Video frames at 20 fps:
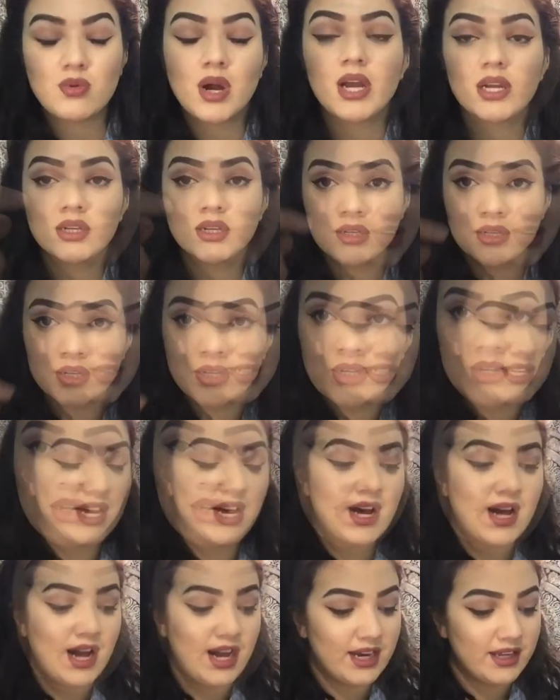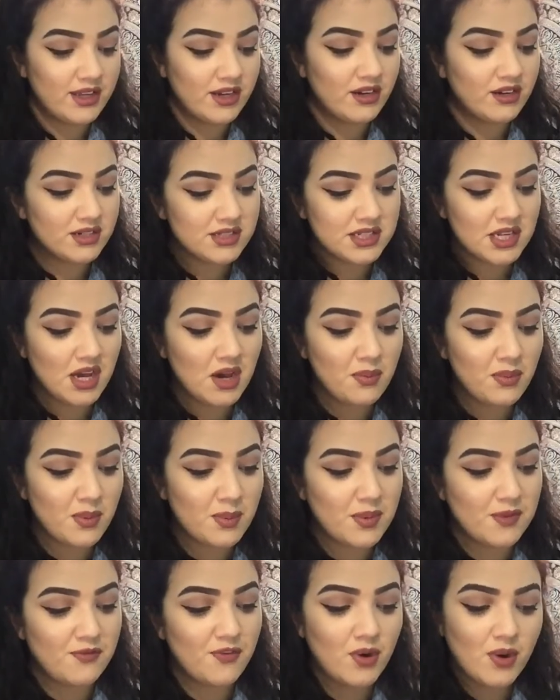I'll move on to eyeliners now, but
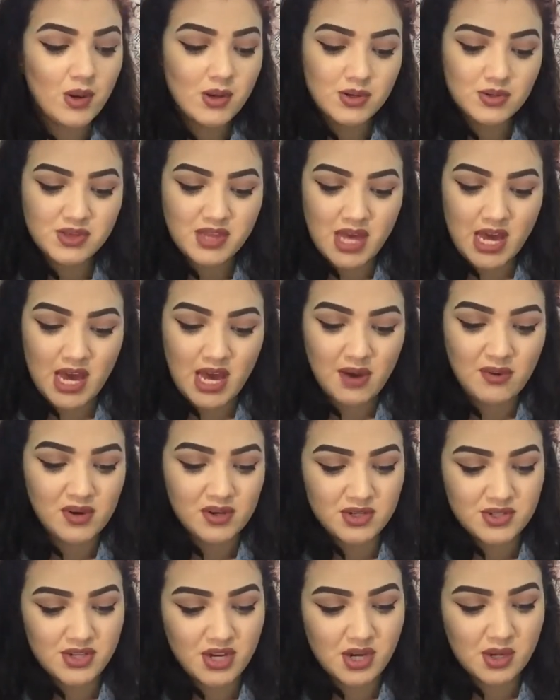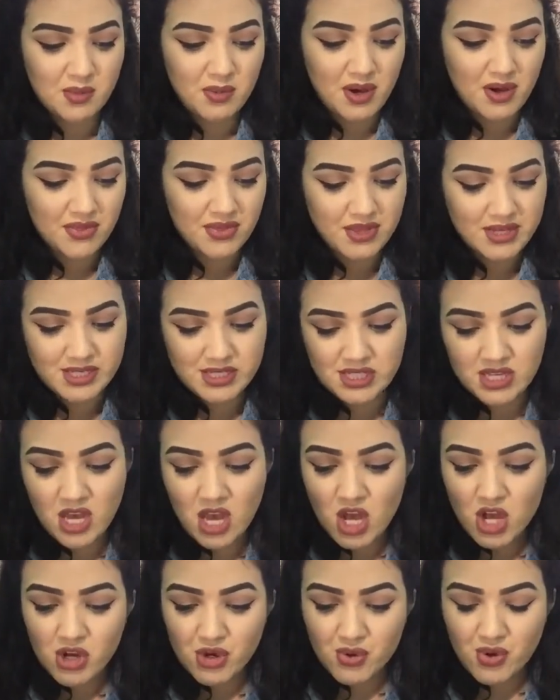before we do that, I want to talk about this
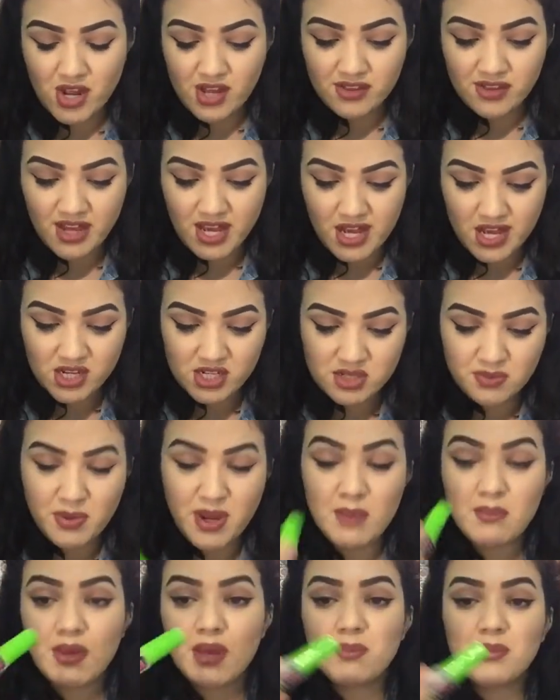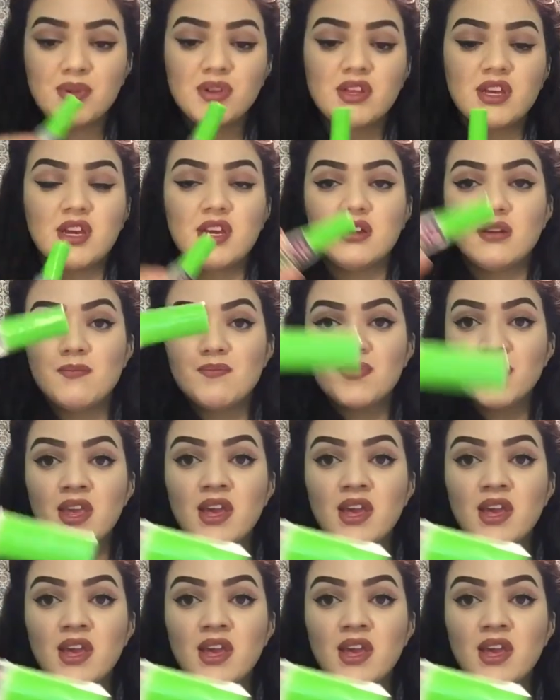Great Lash by Maybelline.